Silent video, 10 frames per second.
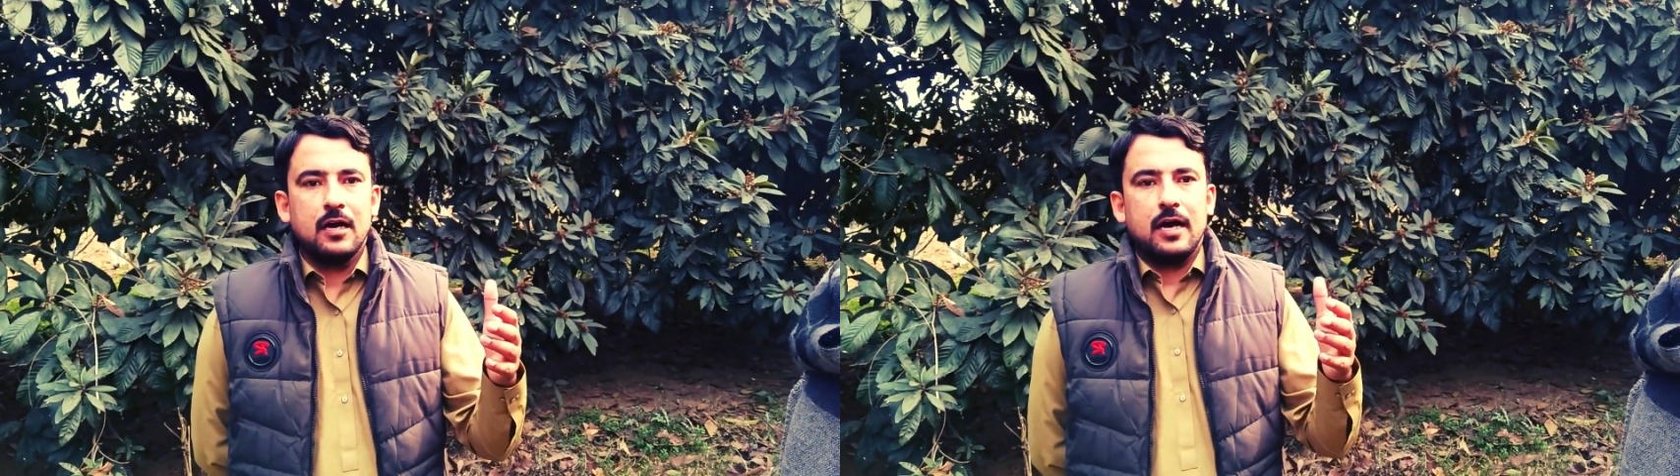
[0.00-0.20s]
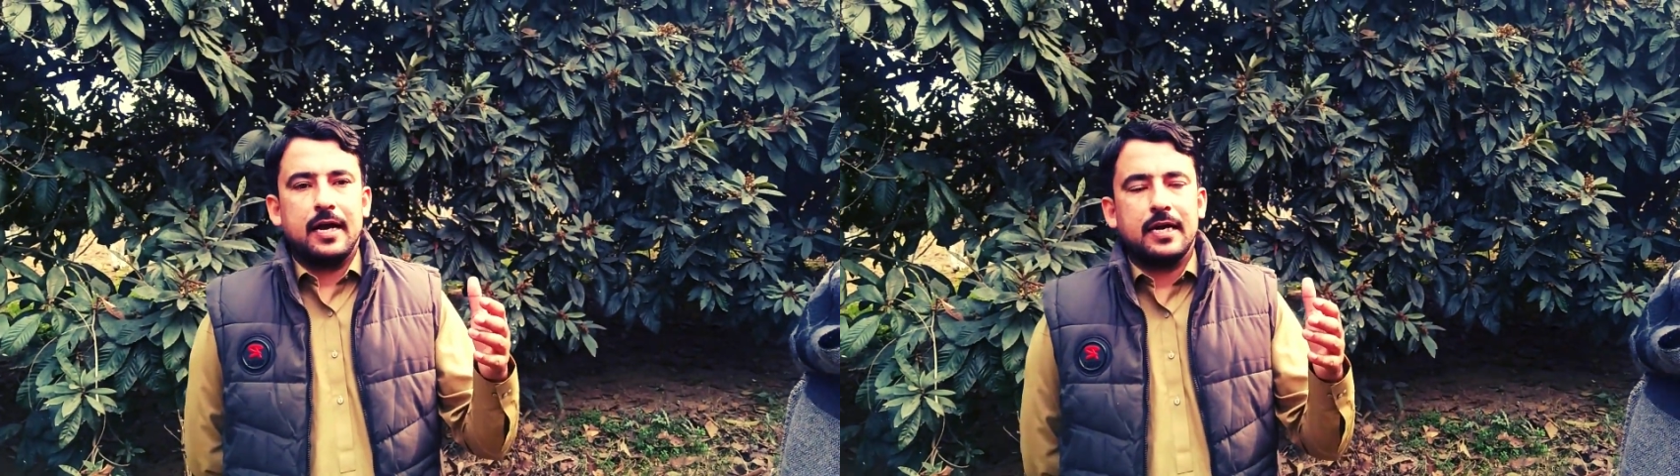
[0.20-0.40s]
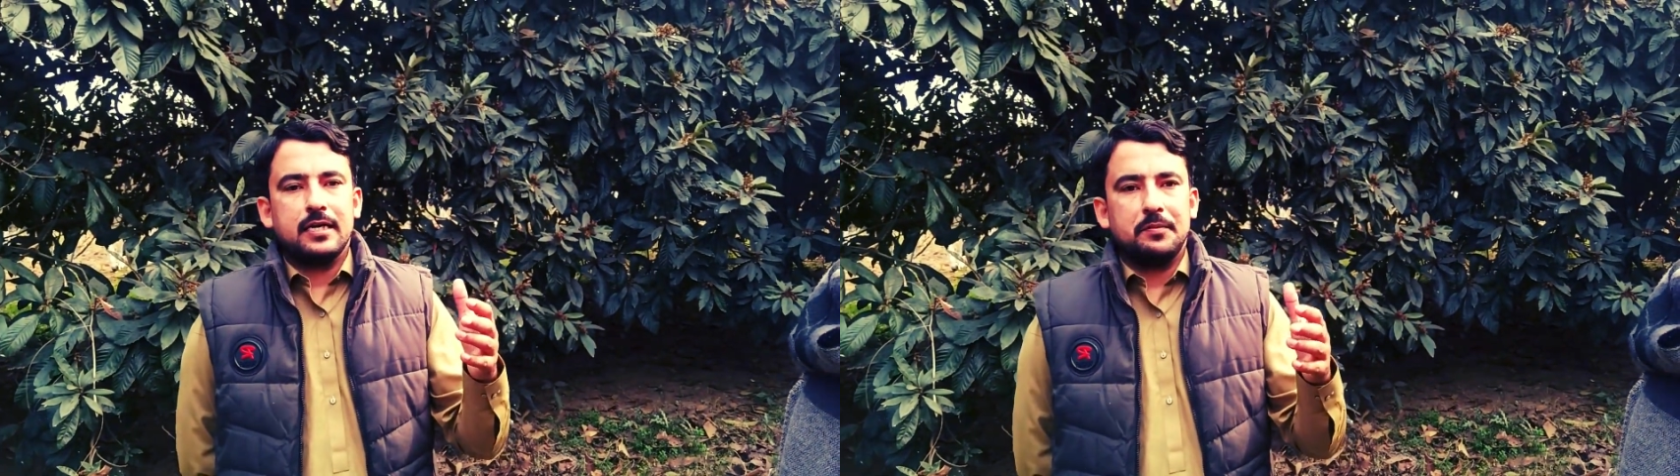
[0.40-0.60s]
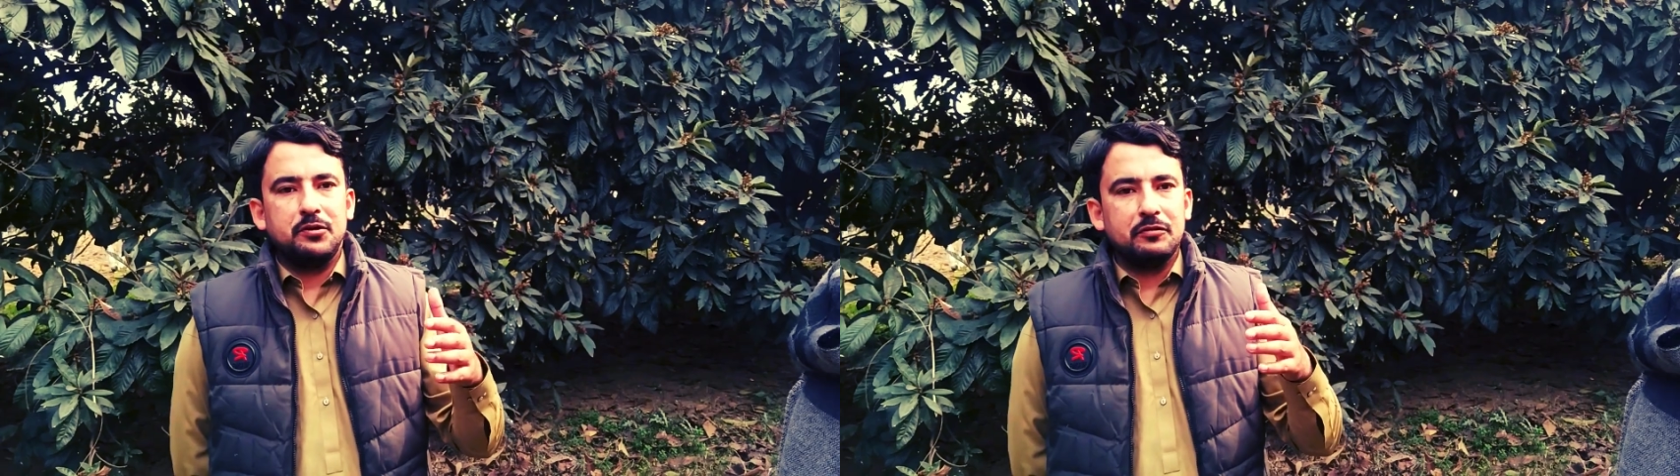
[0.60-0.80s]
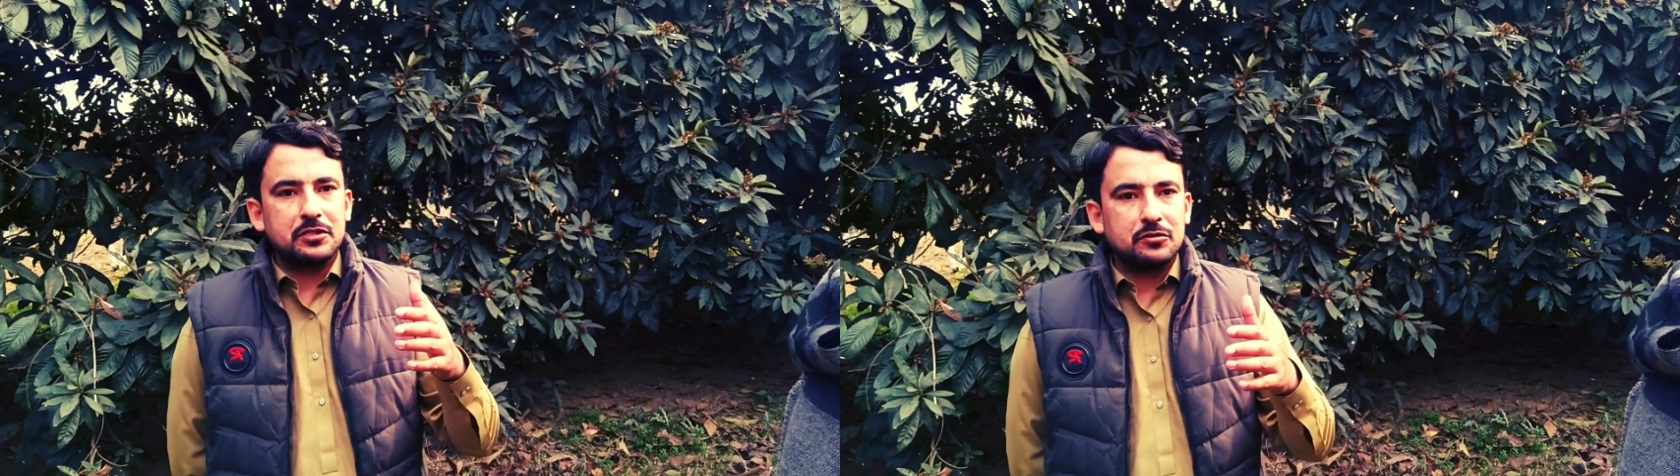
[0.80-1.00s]
And if
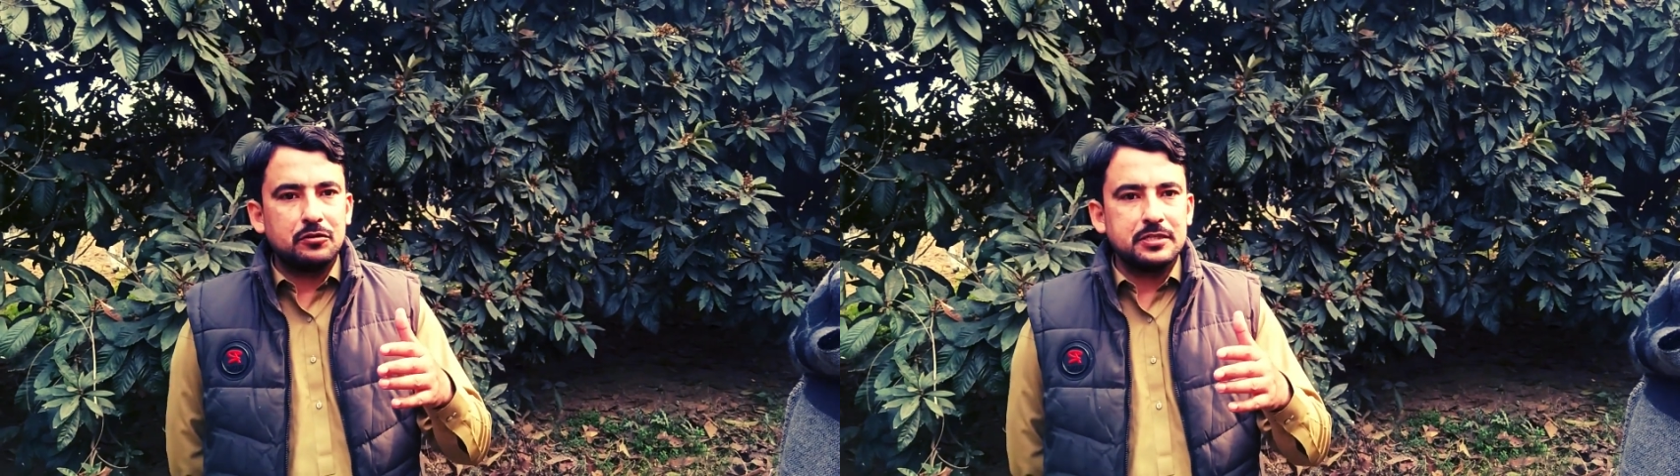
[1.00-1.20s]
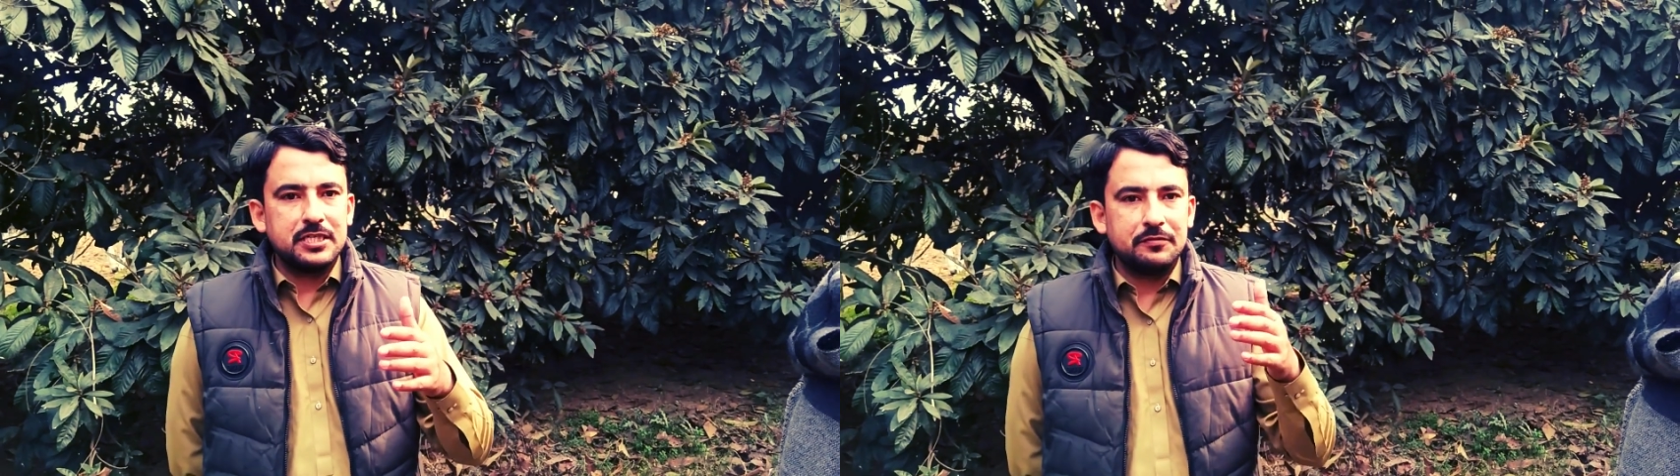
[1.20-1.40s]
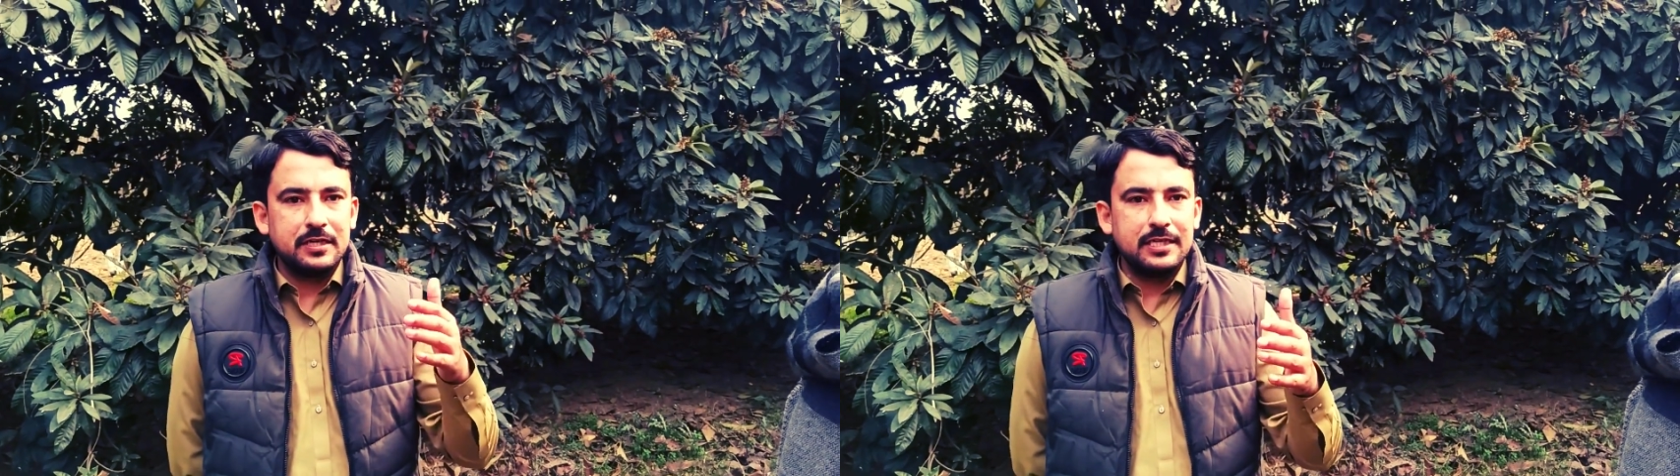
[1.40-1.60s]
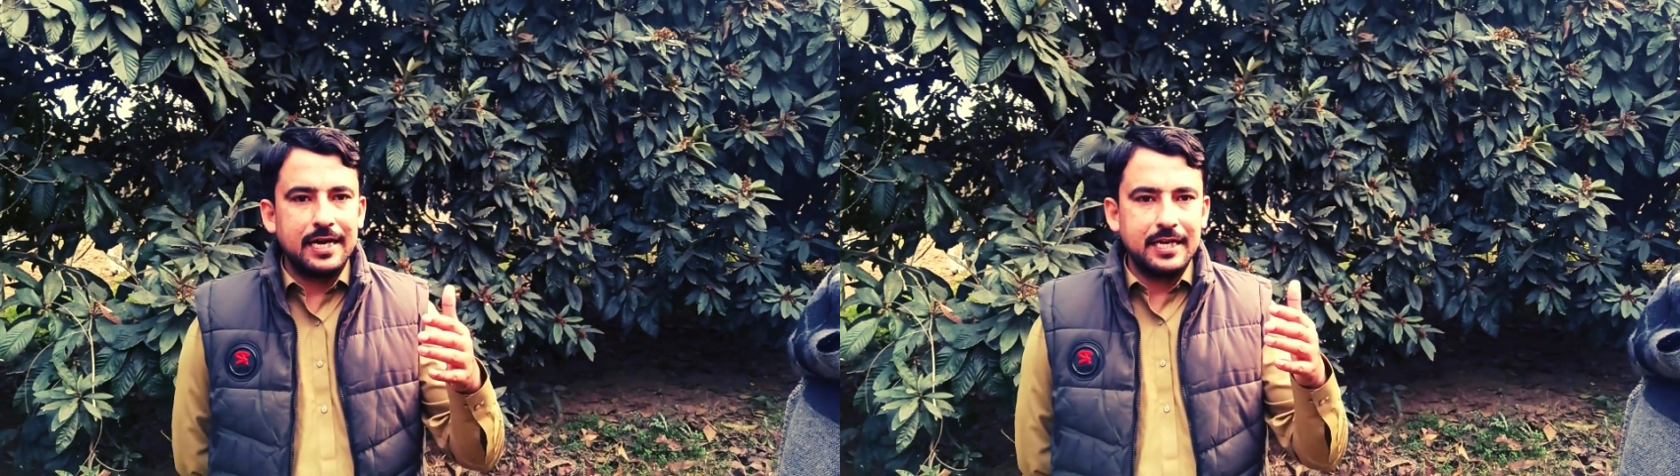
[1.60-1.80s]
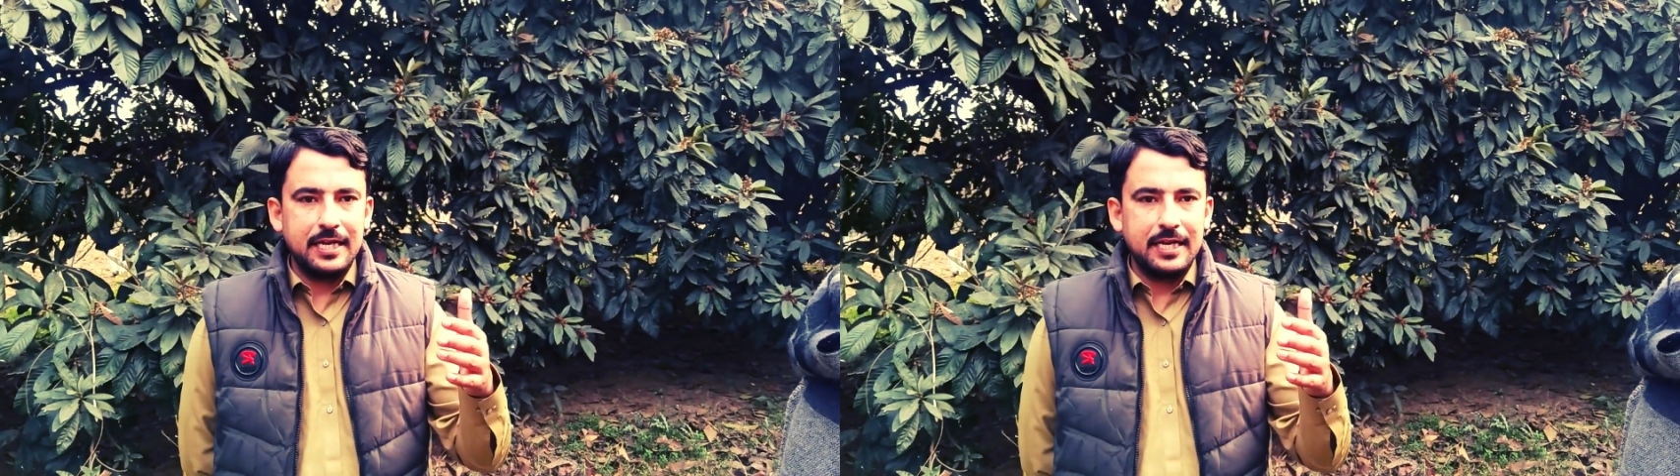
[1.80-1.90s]
you will score 79